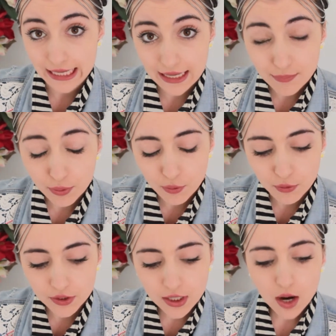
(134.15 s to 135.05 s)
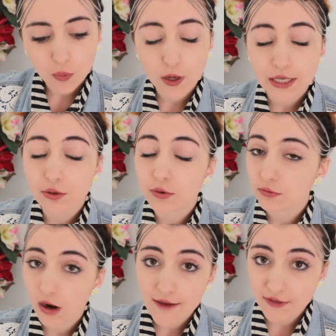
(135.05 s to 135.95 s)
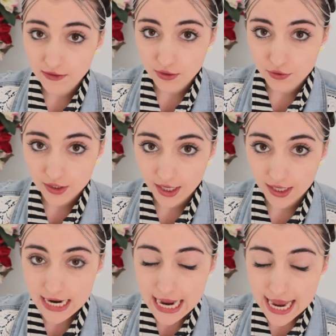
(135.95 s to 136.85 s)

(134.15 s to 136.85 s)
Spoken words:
airport when you arrive in the UK,